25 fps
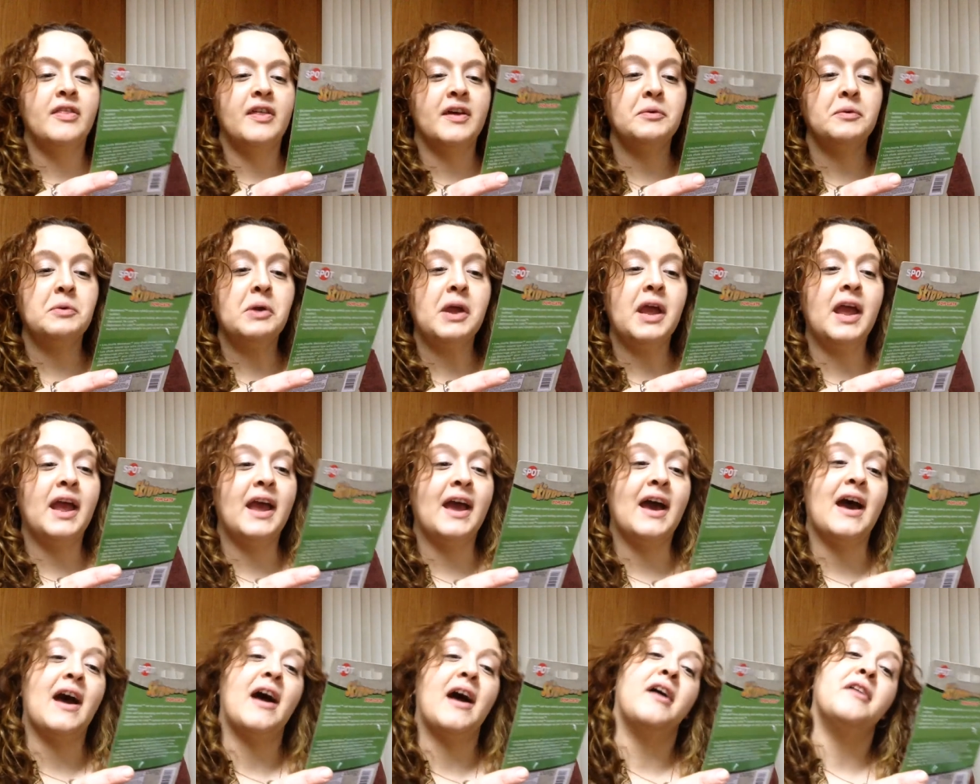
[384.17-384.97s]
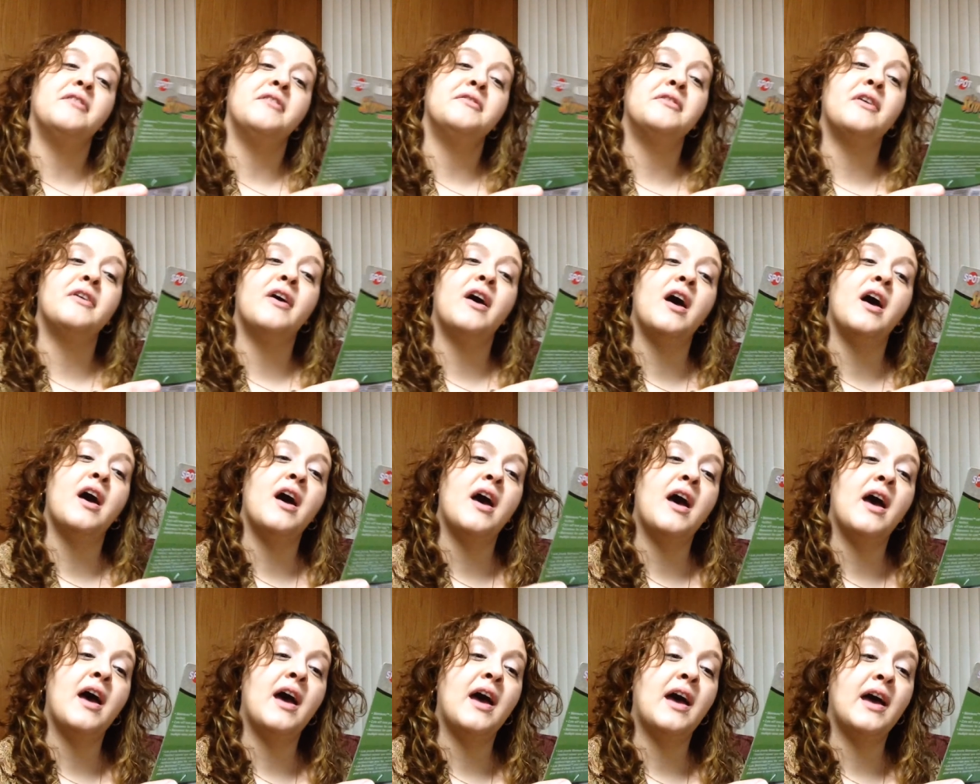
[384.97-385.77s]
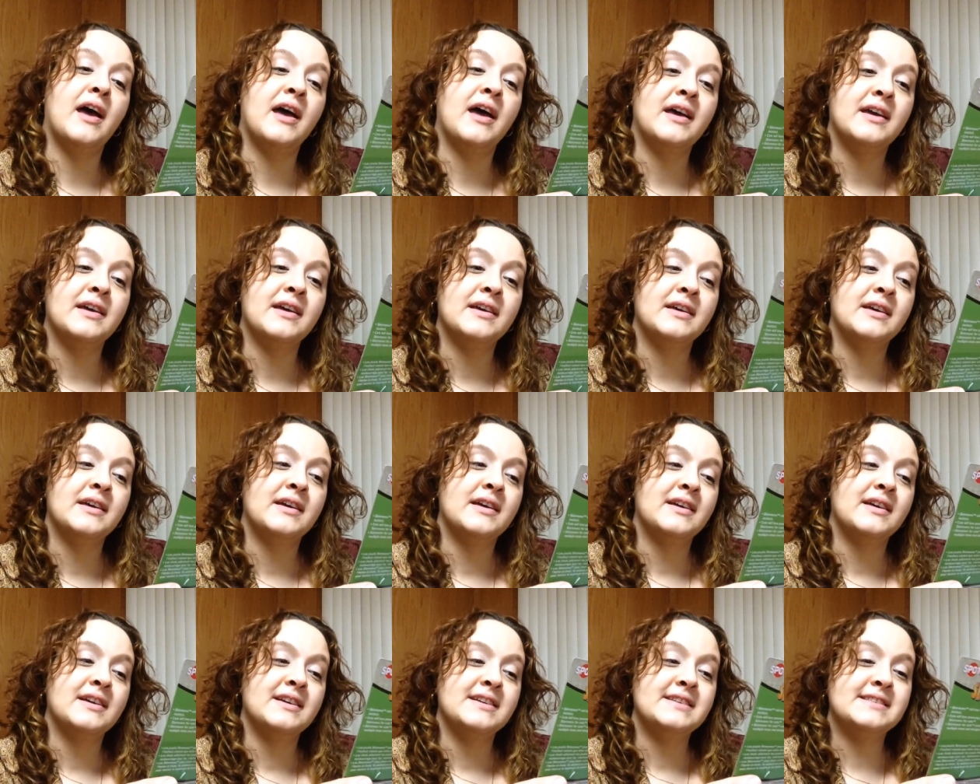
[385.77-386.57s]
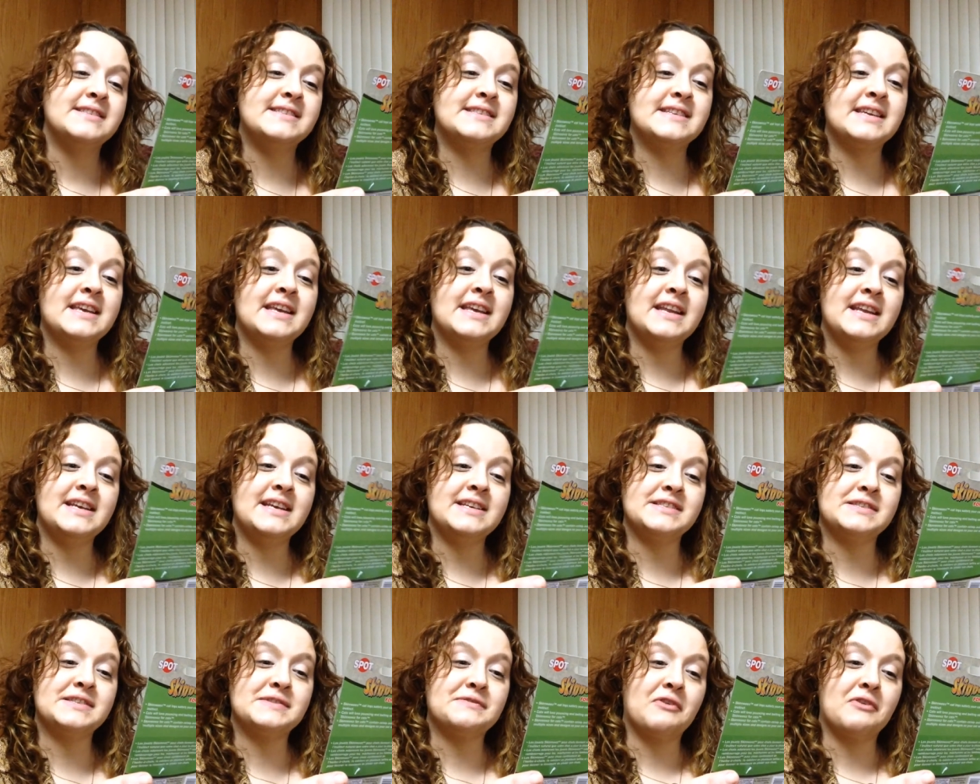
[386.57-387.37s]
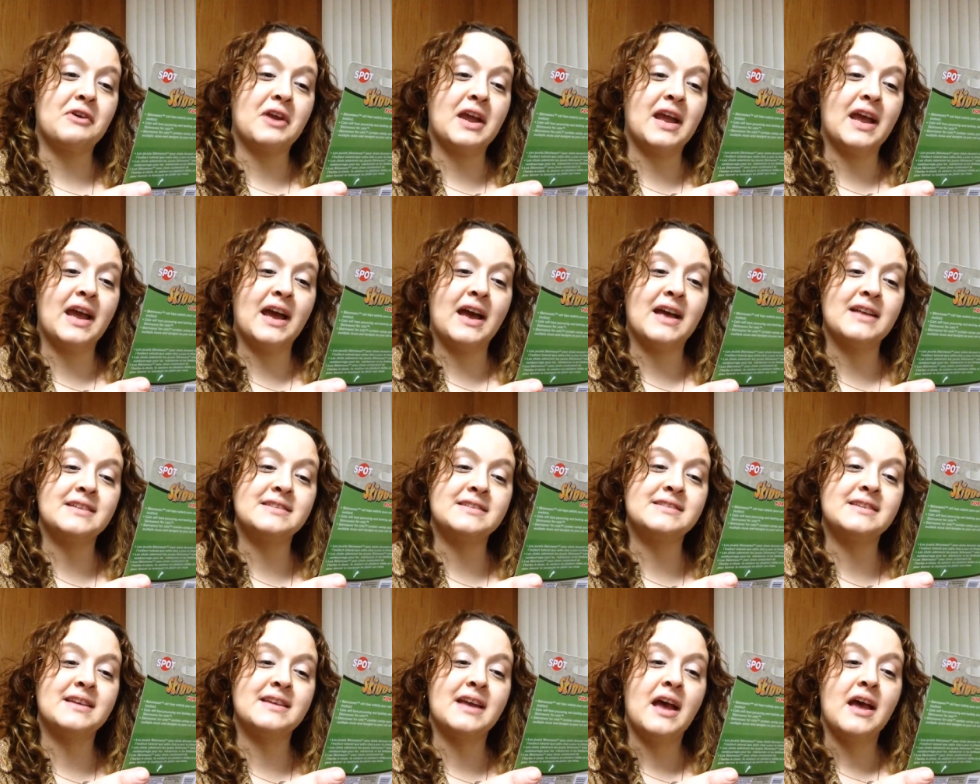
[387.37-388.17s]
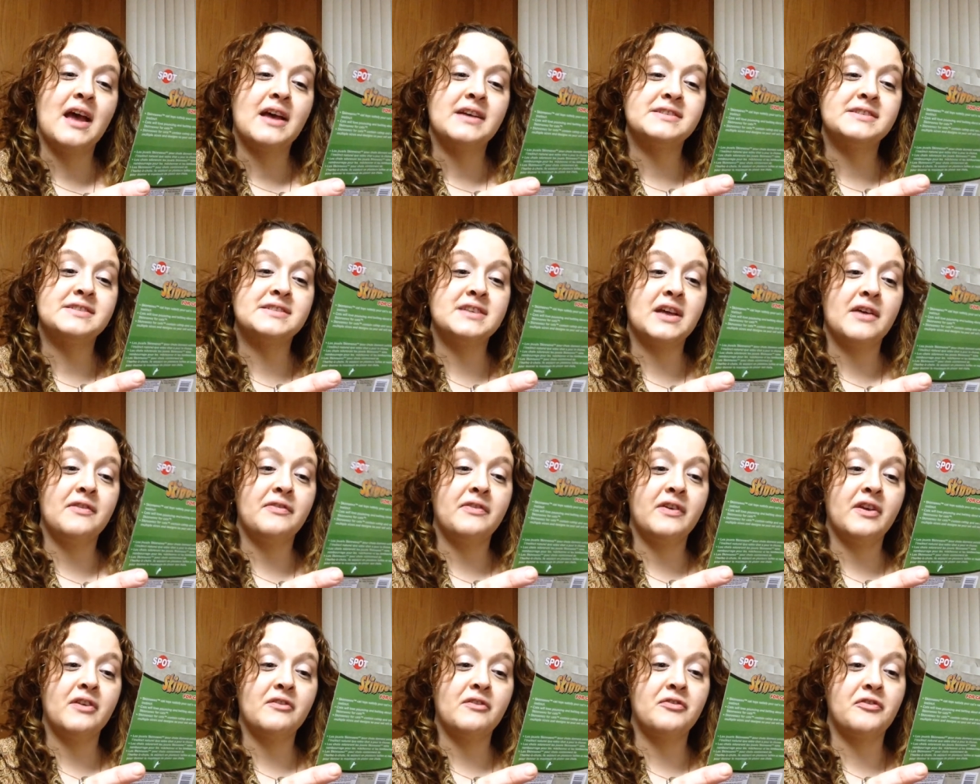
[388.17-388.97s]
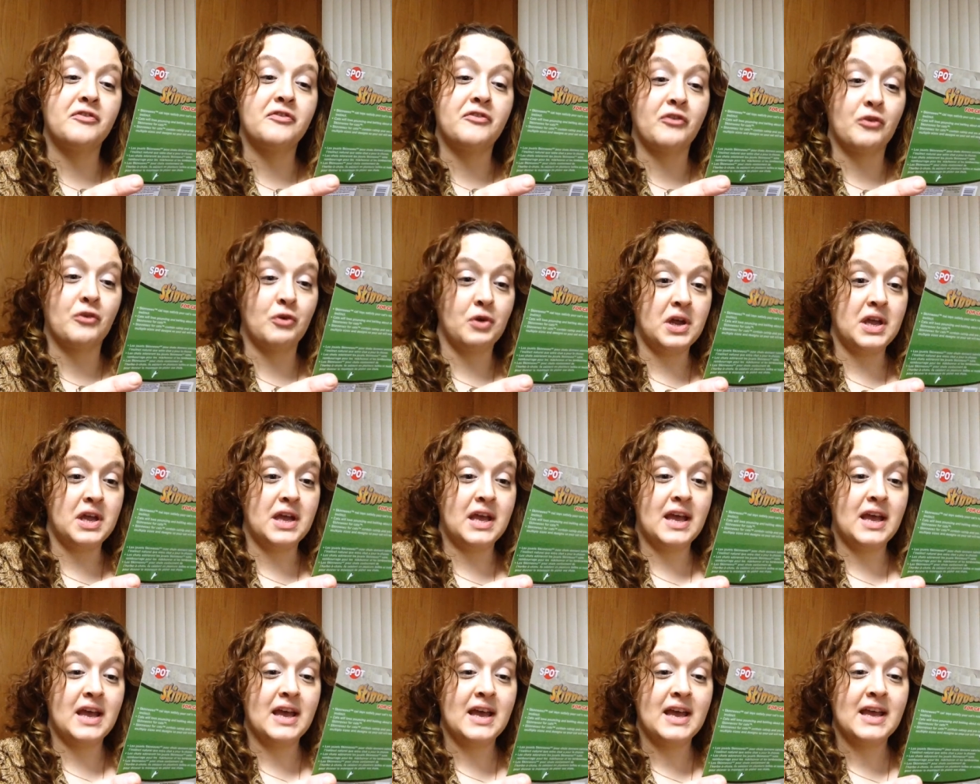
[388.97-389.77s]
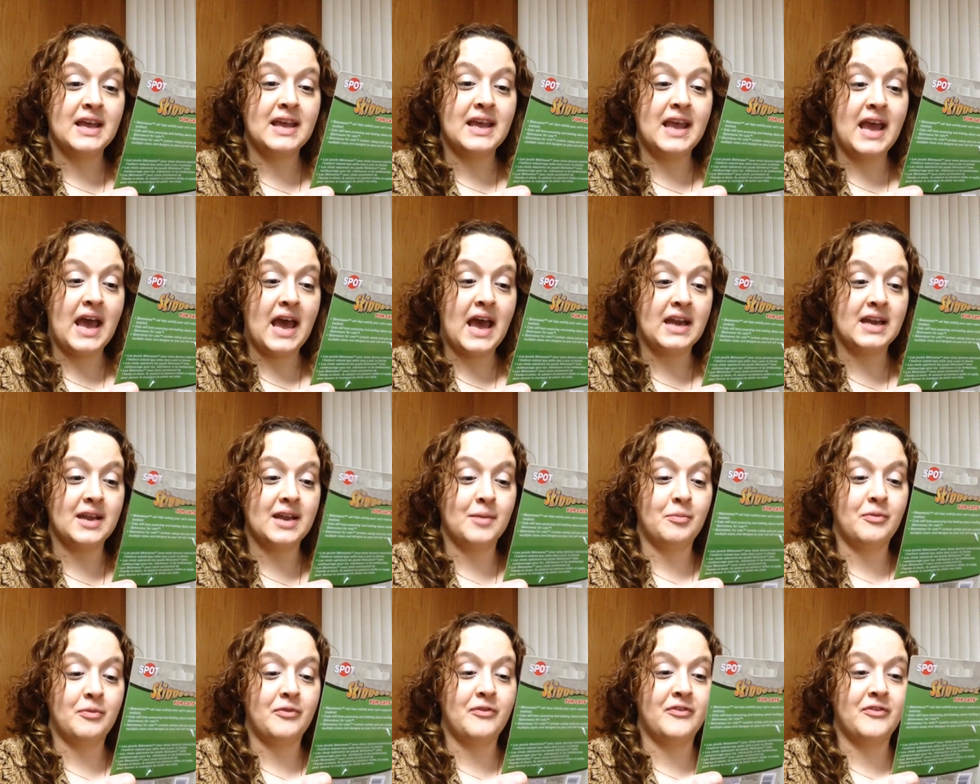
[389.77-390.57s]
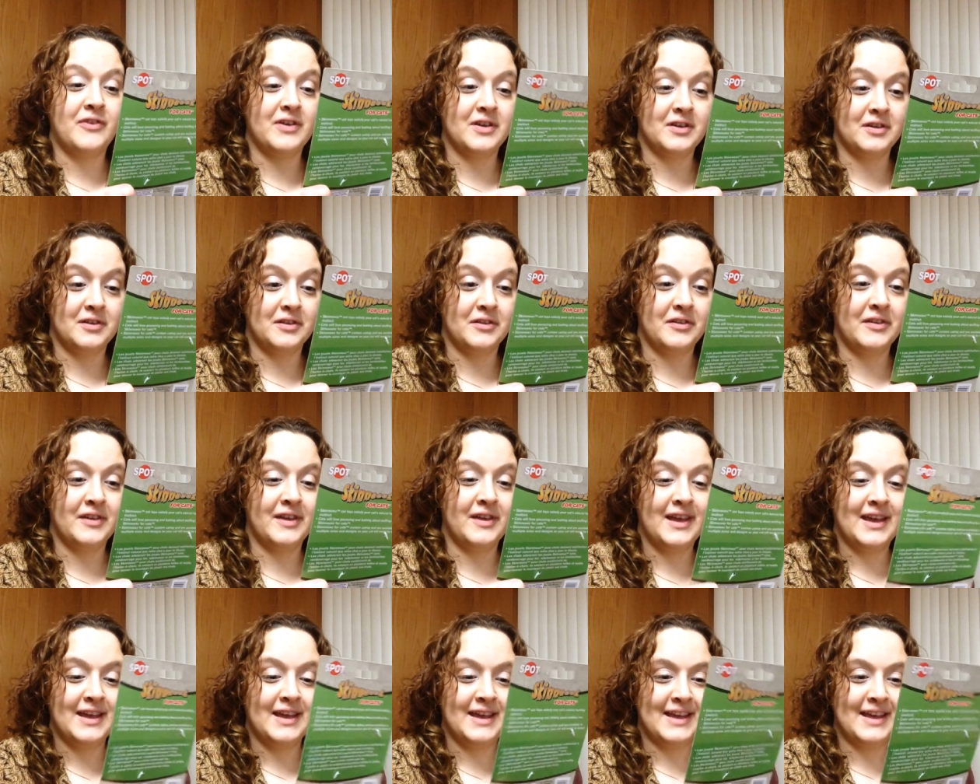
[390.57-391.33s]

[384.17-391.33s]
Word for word: Then we have Skinnies for cats, stuffing free, catnip filled.